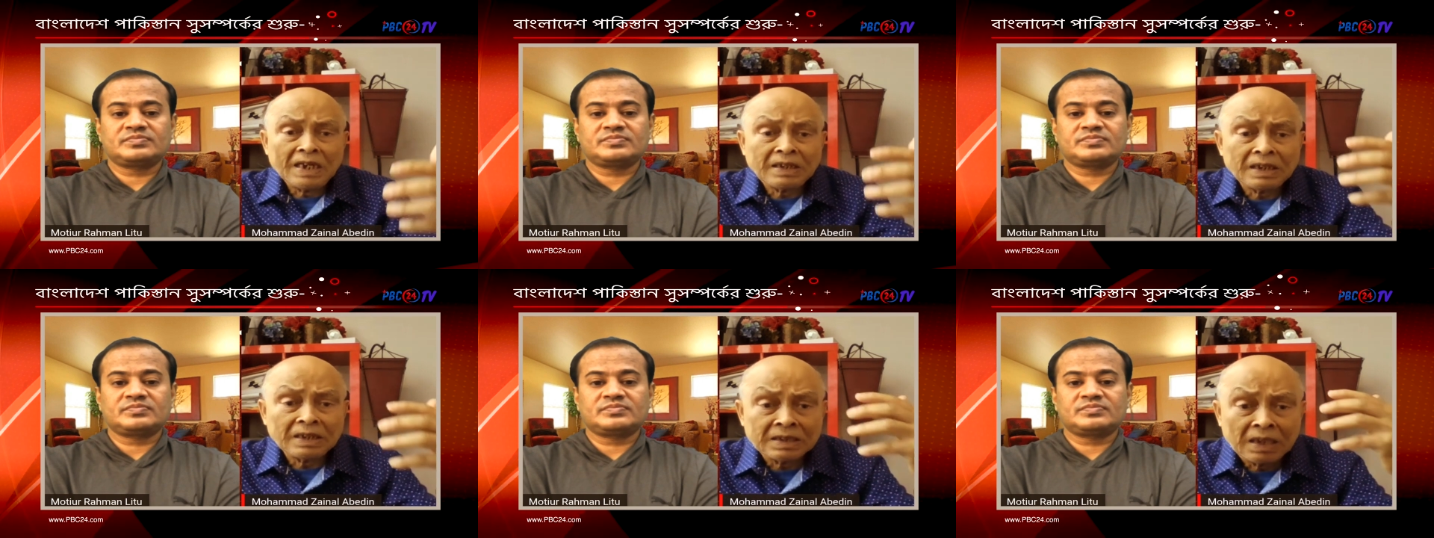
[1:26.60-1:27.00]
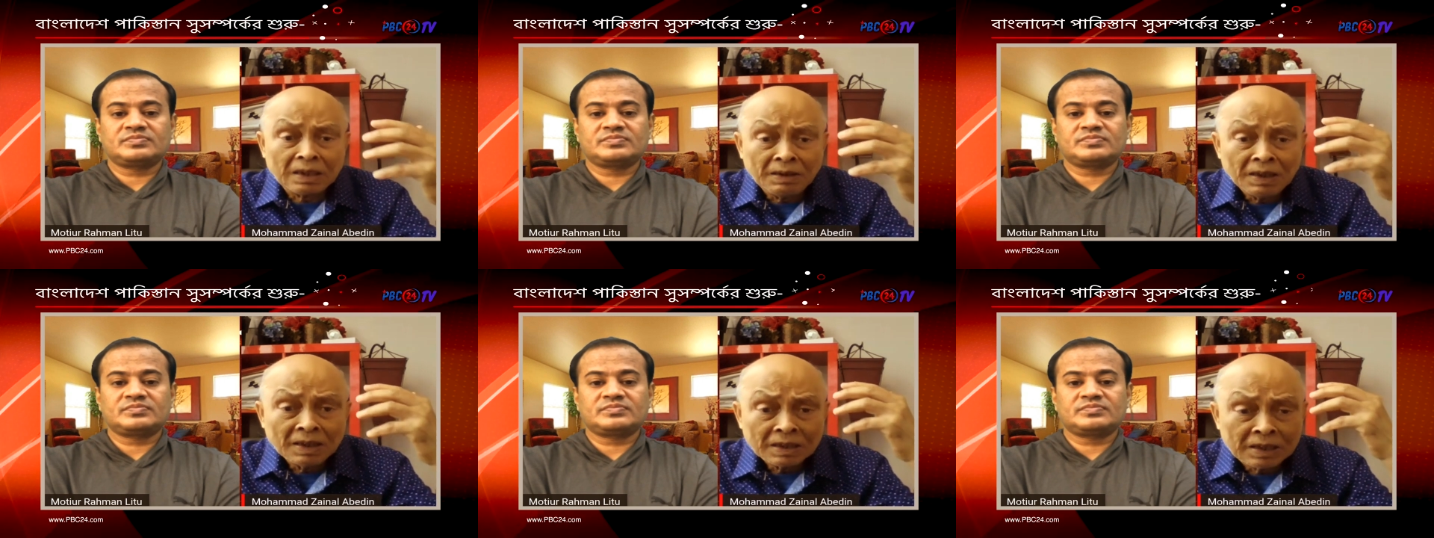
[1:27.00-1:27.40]
Speaker 1: get a
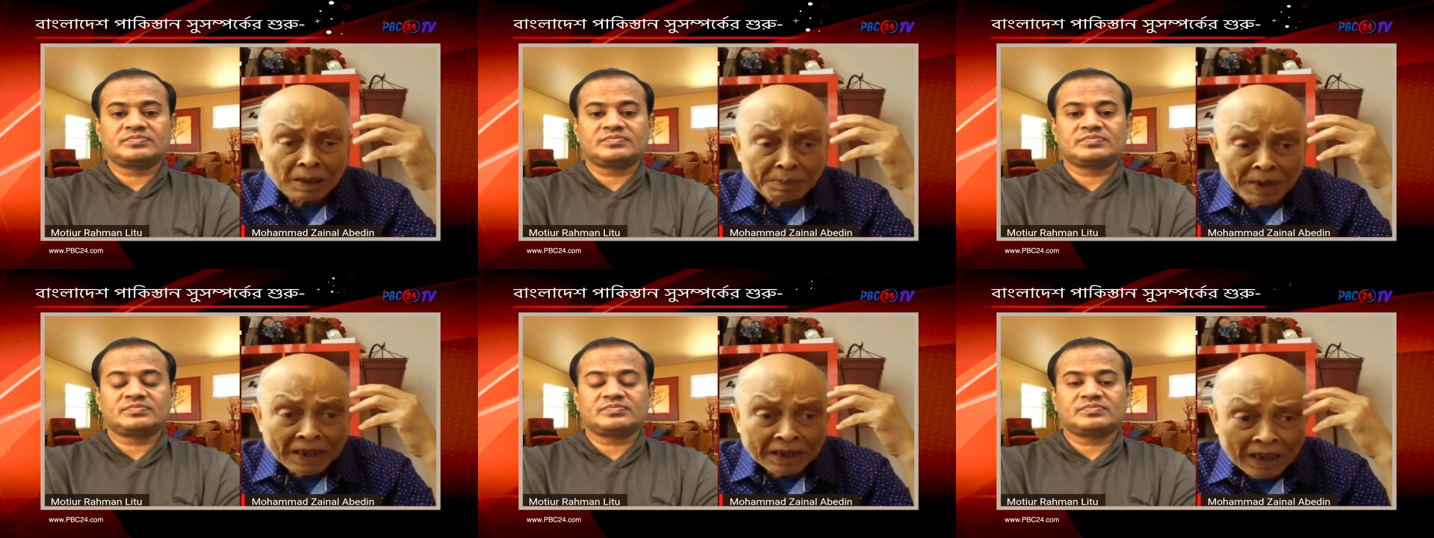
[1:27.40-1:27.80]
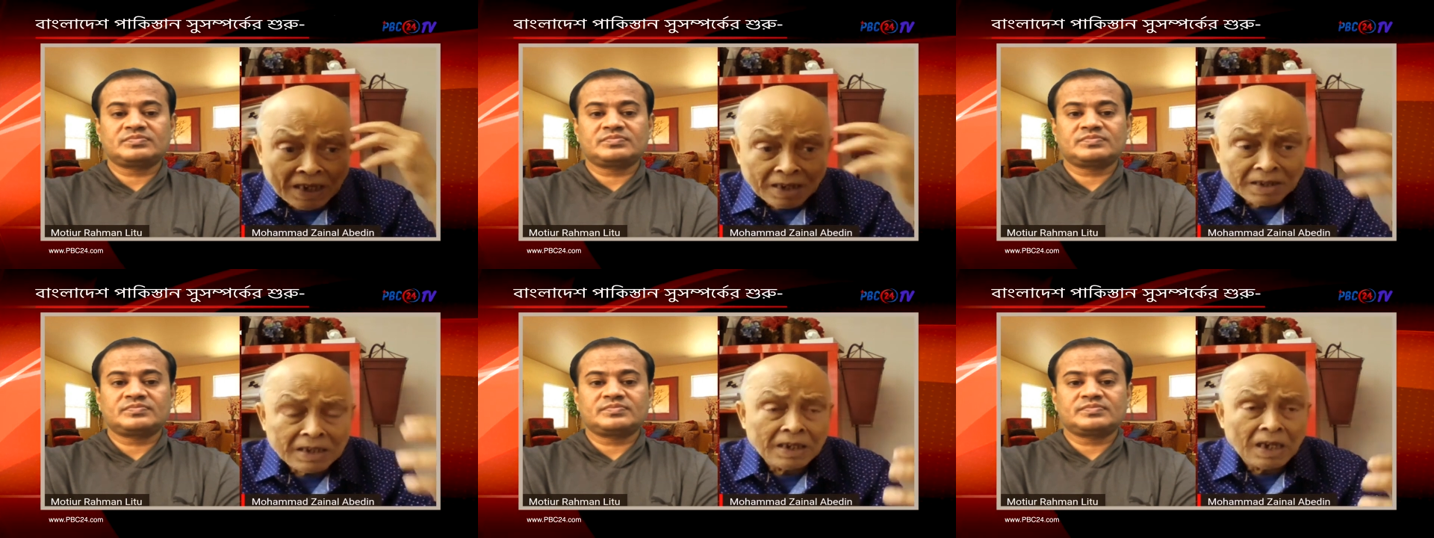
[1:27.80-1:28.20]
separate
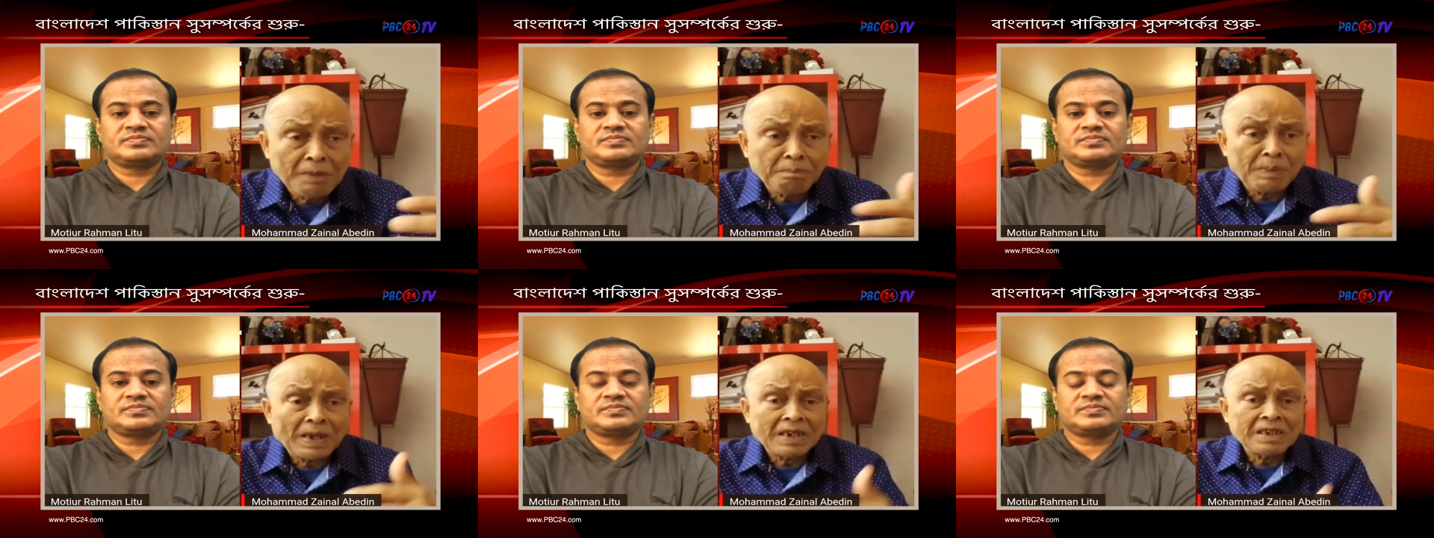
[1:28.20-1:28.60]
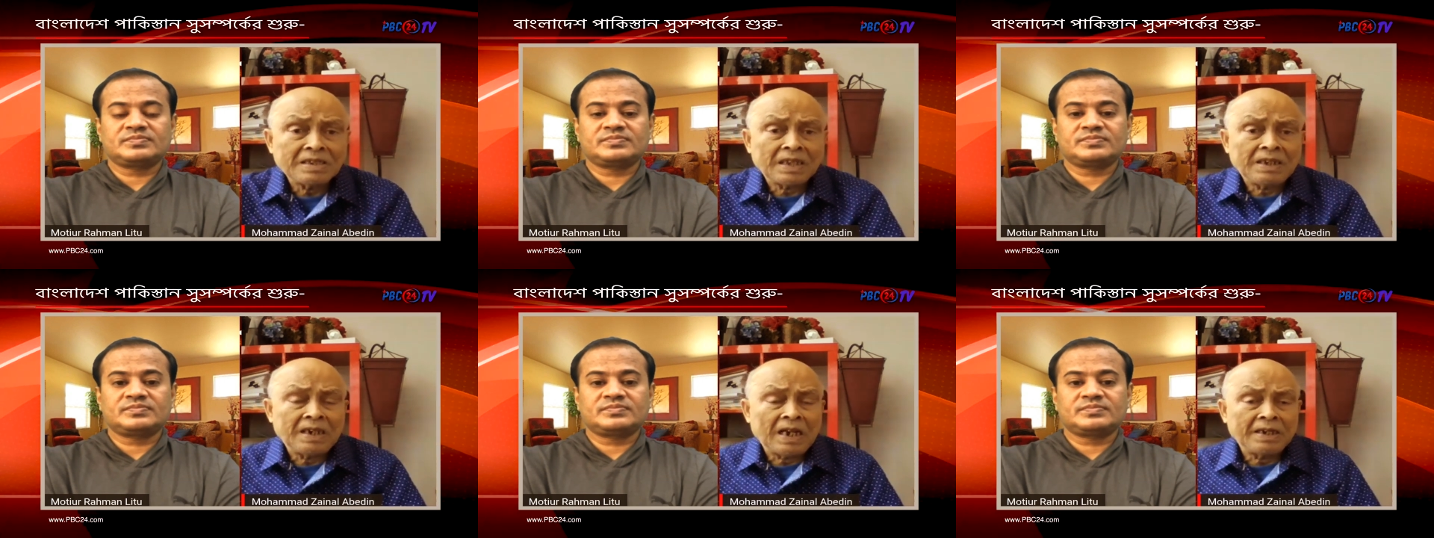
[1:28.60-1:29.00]
country named
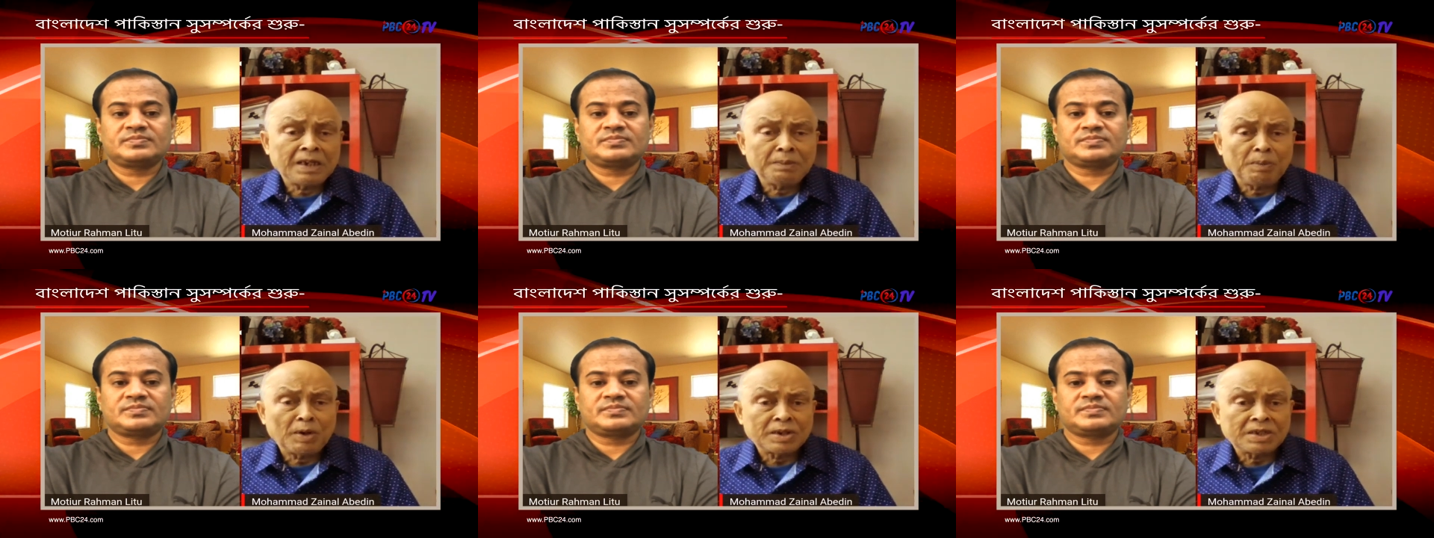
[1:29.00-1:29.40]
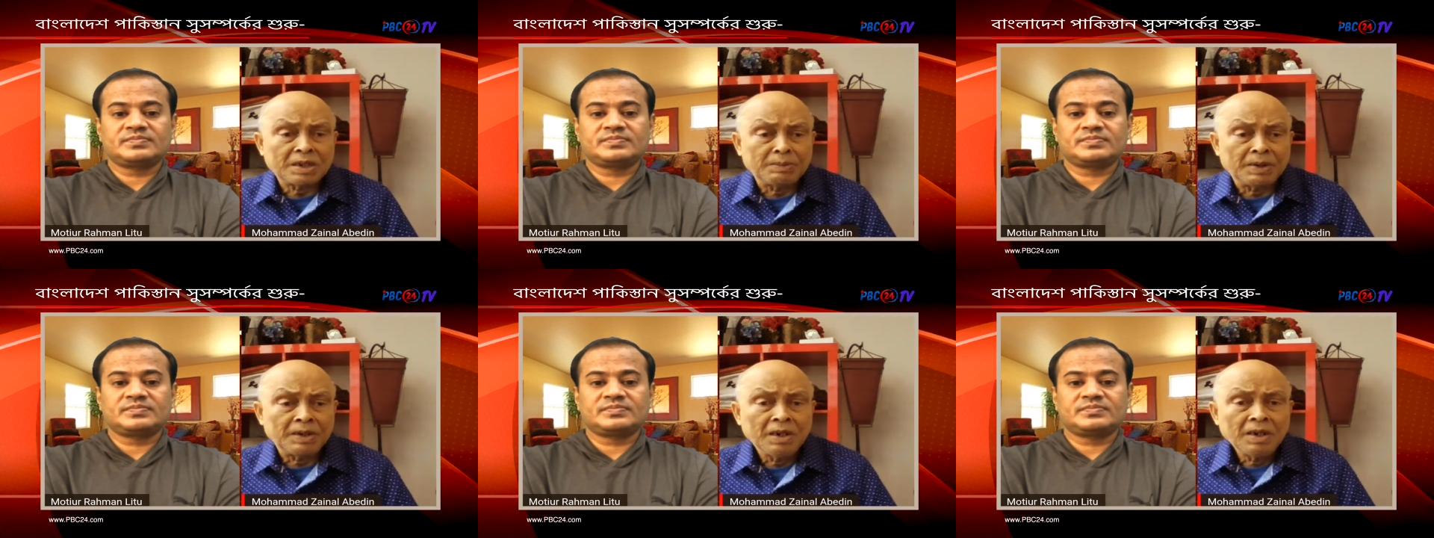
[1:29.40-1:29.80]
Pakistan in nineteen
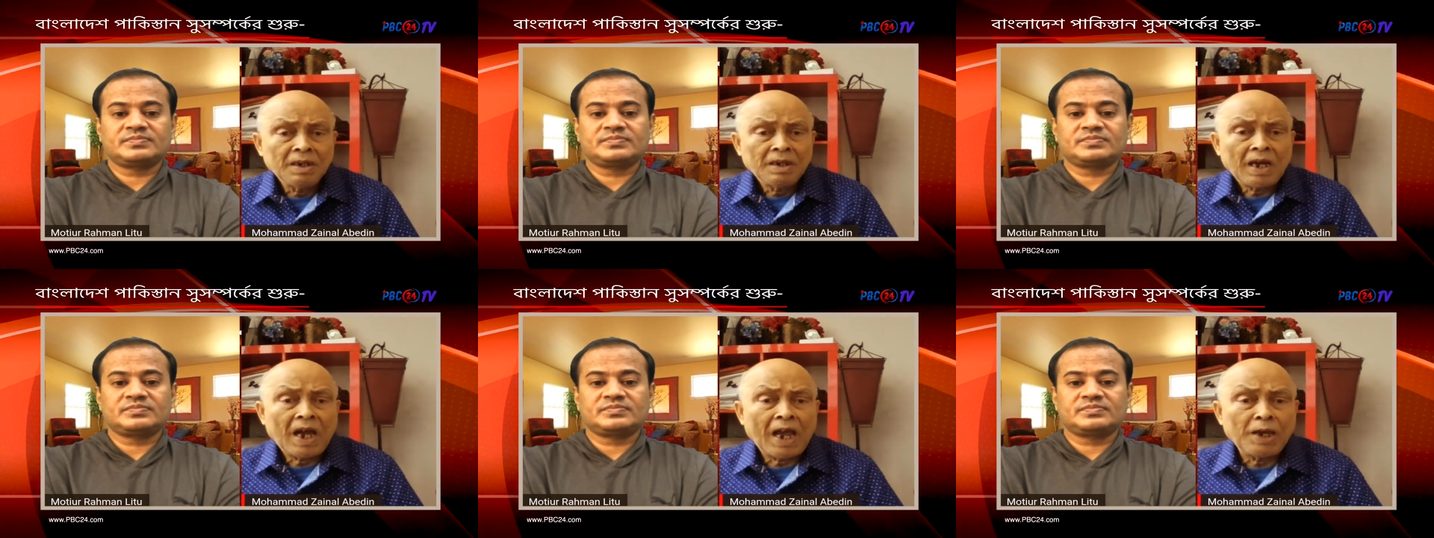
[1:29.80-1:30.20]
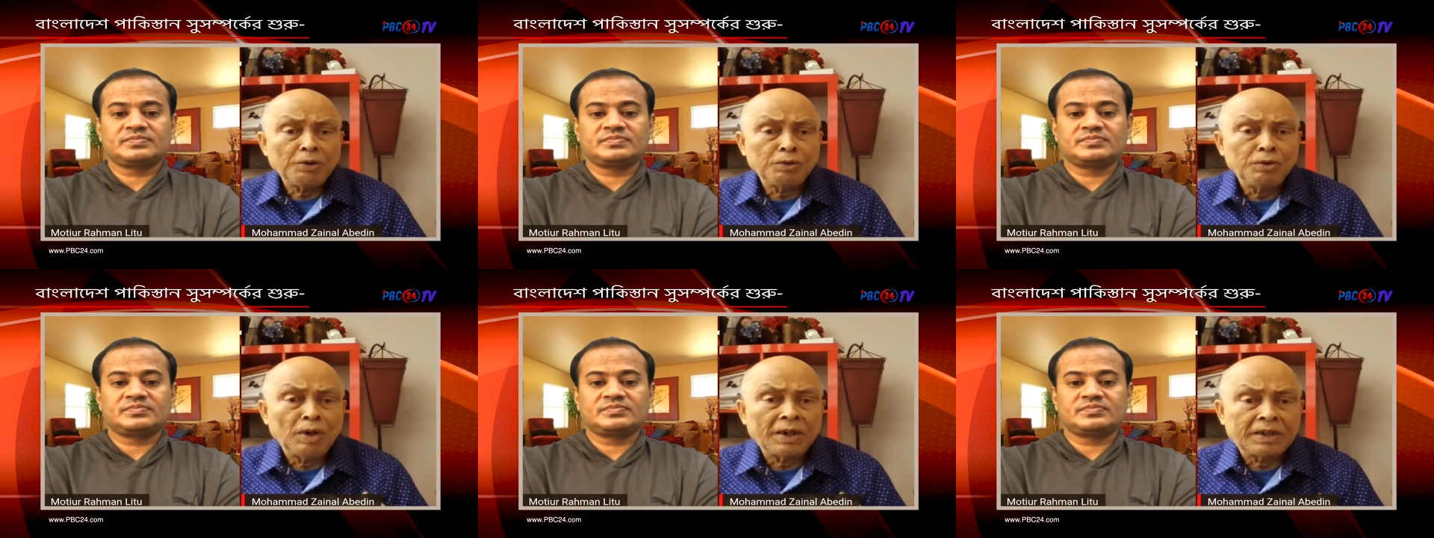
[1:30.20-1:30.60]
forty-seven, I
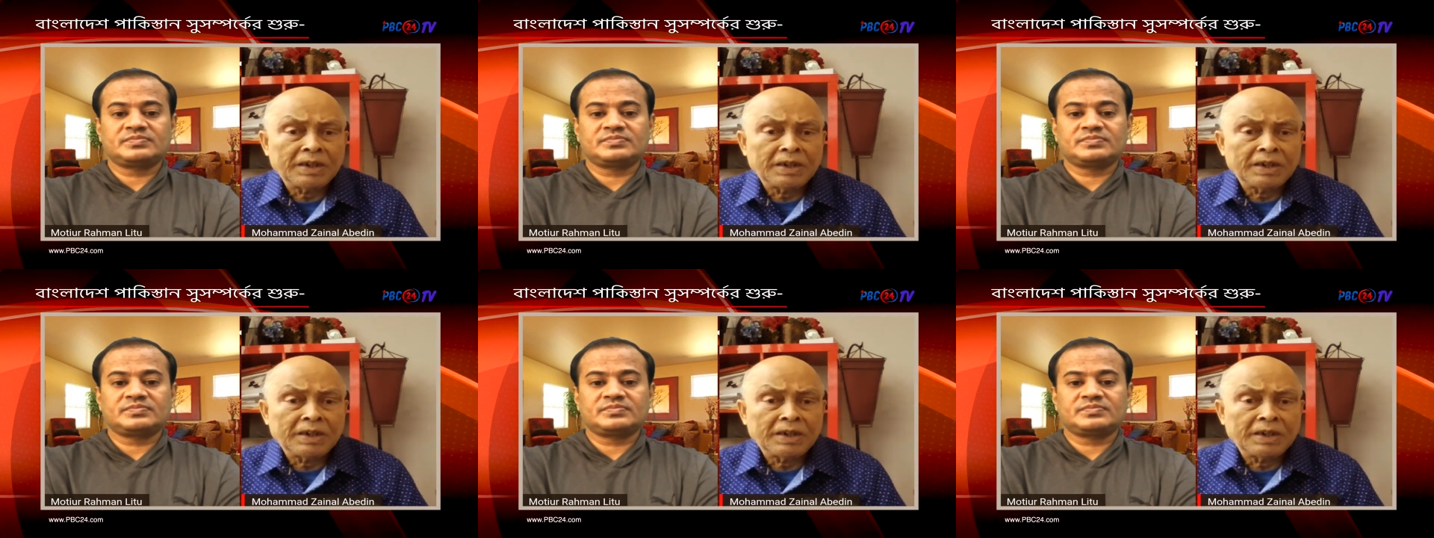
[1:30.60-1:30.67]
would not